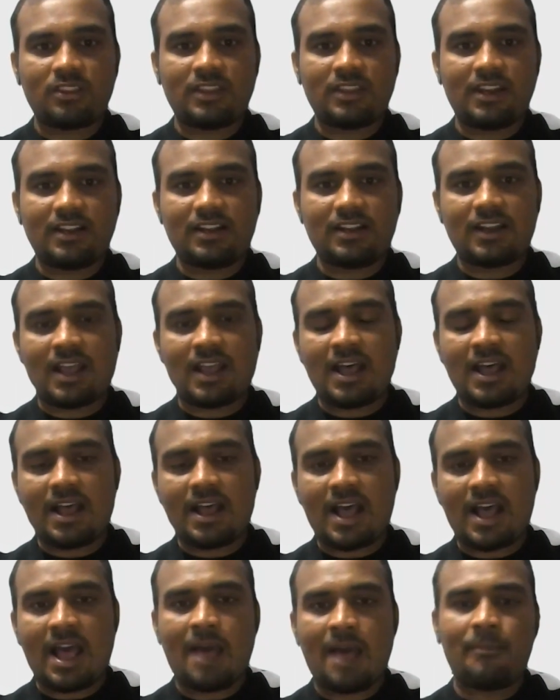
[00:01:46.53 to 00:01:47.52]
that, uh,
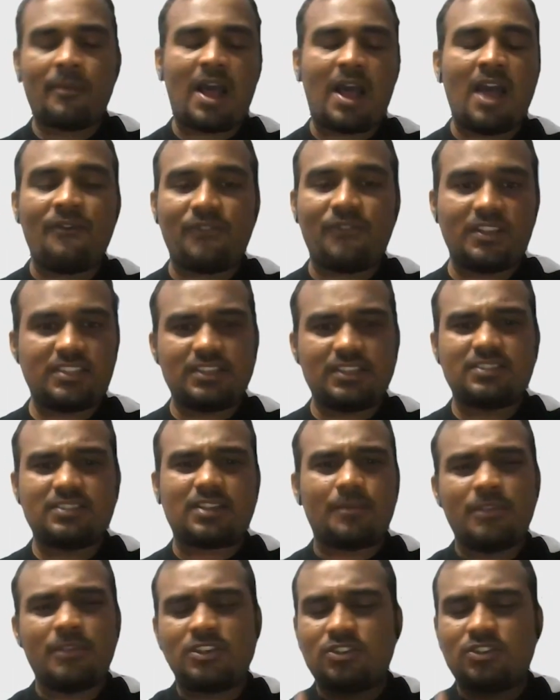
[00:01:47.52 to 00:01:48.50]
I'm, I'm facing
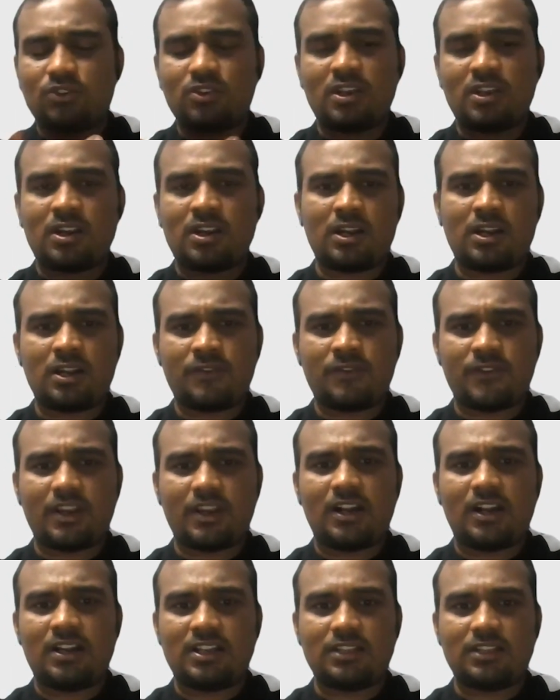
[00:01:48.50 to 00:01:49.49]
some issue, uh,
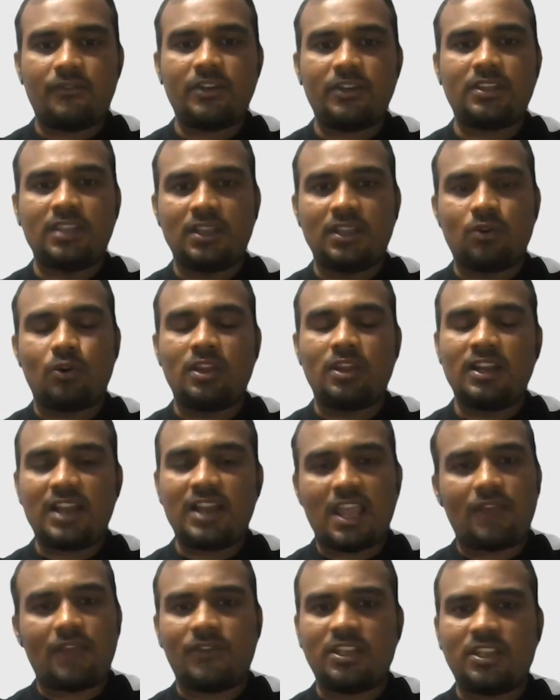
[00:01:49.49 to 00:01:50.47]
difficulties with the coding
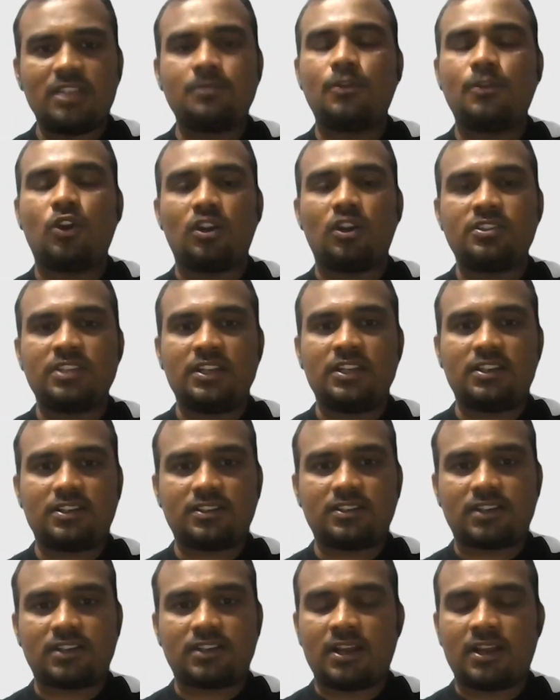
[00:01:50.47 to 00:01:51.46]
languages, because it,
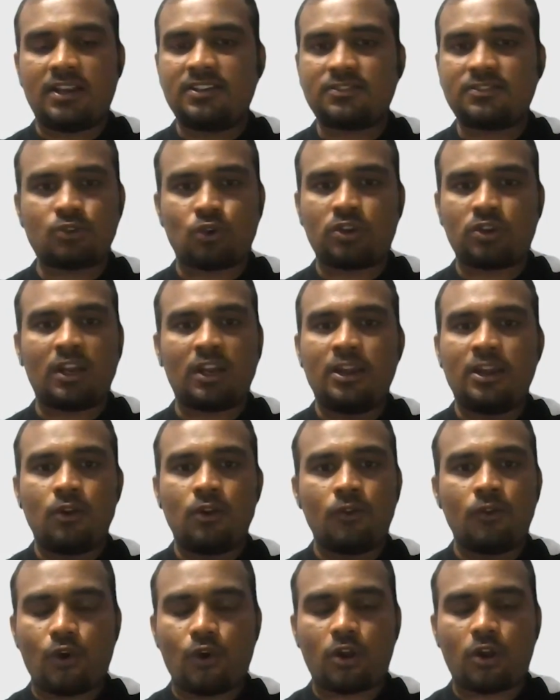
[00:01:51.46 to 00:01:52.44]
uh, it's totally
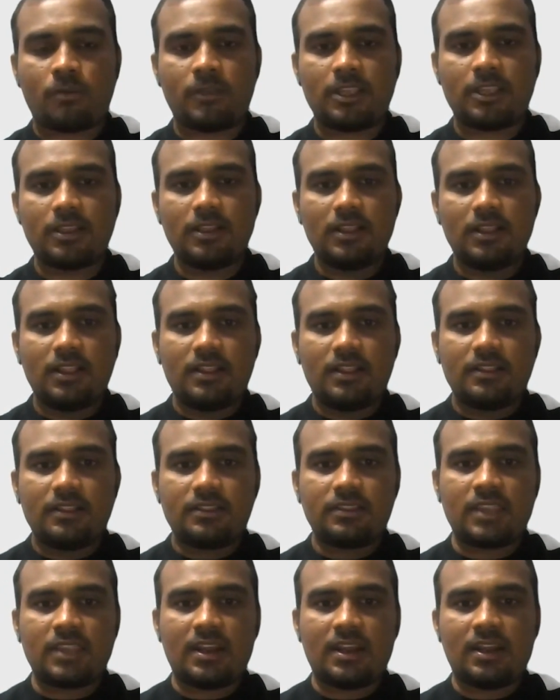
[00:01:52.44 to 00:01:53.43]
new for me.
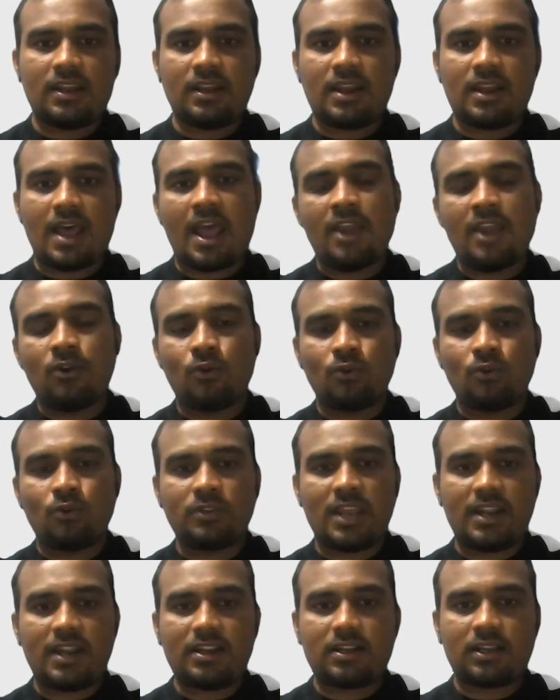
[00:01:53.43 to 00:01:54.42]
Then I know
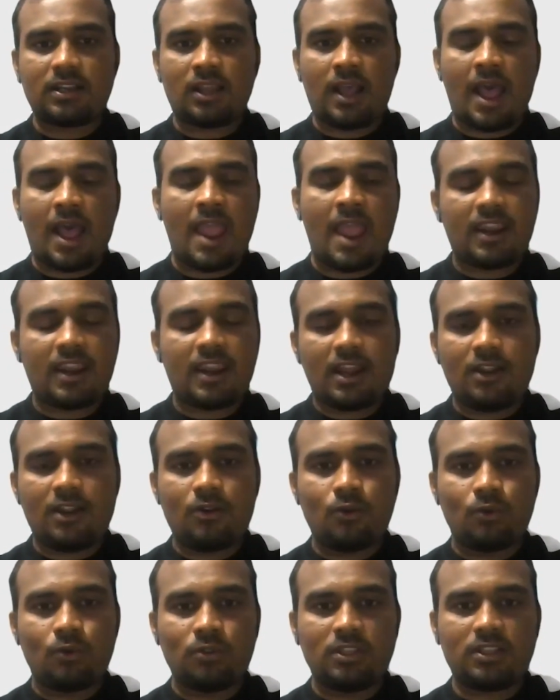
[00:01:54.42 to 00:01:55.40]
that uh, I can
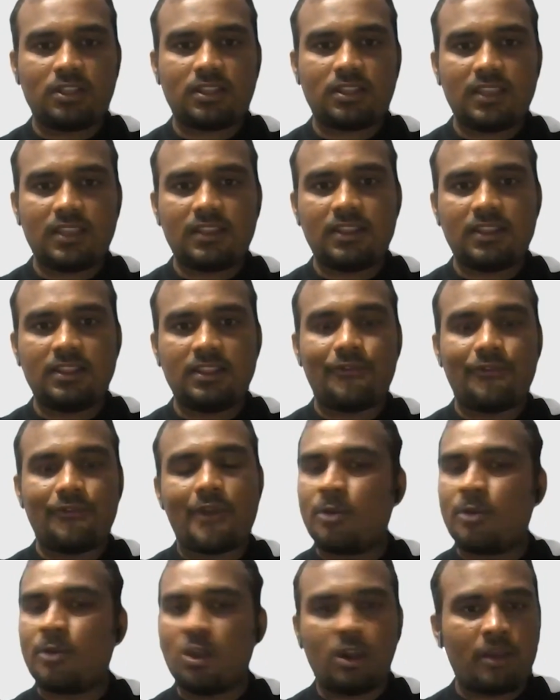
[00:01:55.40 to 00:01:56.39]
do the thing in the
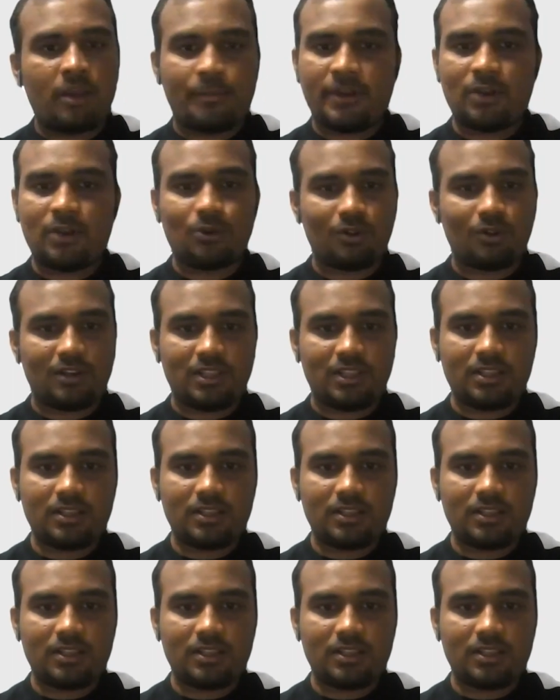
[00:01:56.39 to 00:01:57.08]
web development only.